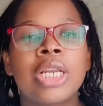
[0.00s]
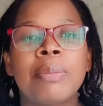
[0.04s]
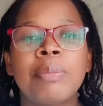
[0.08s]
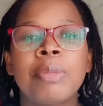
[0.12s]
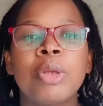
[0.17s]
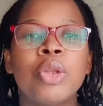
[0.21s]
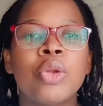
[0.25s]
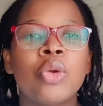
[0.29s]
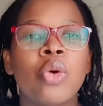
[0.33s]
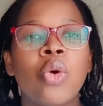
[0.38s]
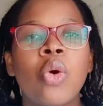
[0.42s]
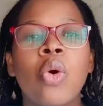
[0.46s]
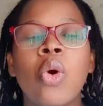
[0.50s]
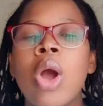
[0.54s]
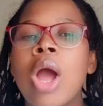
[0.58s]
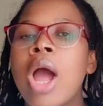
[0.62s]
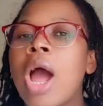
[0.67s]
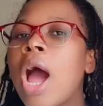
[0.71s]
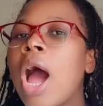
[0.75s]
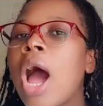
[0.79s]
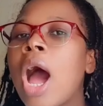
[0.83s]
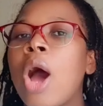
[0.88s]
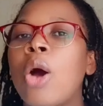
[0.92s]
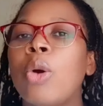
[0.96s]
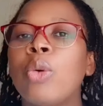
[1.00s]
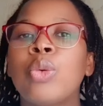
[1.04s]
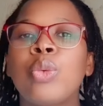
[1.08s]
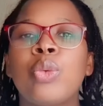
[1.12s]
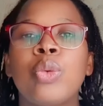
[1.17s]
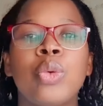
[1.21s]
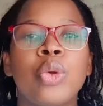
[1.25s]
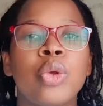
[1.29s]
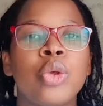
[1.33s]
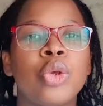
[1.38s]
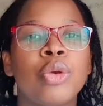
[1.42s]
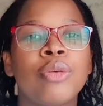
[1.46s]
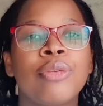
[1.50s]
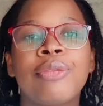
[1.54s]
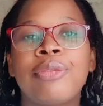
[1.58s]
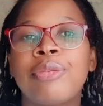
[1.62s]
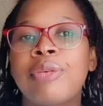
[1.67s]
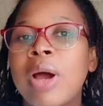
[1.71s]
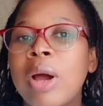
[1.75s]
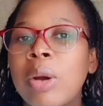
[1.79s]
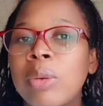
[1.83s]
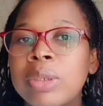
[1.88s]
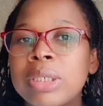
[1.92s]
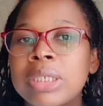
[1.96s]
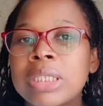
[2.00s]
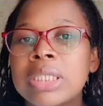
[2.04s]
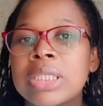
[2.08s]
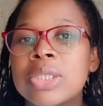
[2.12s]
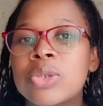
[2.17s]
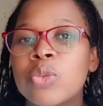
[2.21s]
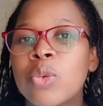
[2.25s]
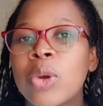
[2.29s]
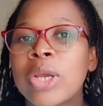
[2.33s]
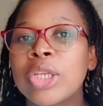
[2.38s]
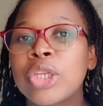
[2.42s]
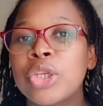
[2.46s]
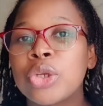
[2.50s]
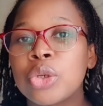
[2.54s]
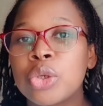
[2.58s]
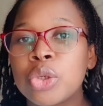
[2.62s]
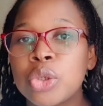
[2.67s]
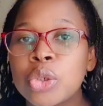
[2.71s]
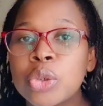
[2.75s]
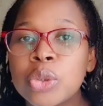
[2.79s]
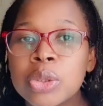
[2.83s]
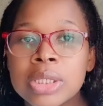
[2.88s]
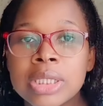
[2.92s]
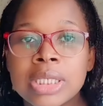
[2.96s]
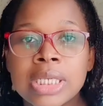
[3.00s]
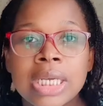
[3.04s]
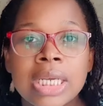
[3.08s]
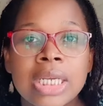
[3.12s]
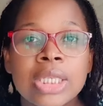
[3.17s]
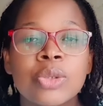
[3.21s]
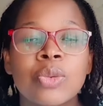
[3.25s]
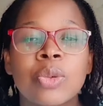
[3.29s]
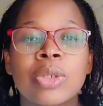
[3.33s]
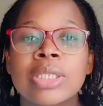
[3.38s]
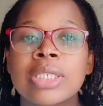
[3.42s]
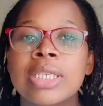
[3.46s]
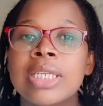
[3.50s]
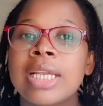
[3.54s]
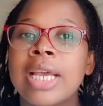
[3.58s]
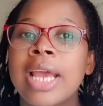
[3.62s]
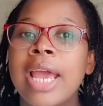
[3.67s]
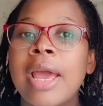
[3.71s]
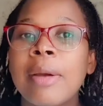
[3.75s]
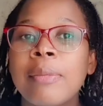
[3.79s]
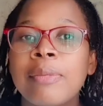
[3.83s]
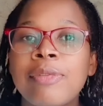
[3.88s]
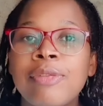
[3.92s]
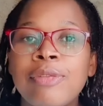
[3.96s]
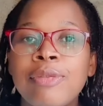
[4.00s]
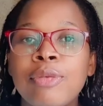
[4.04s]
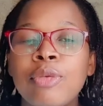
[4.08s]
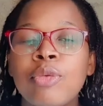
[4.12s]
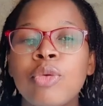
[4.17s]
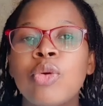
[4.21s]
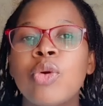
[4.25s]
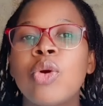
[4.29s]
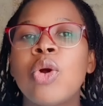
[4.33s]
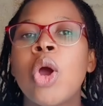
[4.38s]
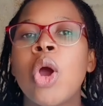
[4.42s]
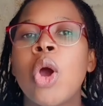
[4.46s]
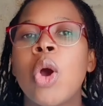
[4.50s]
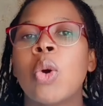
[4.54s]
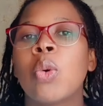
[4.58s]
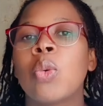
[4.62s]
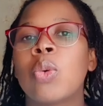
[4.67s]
Let me know how you found it when you used it. Was it helpful?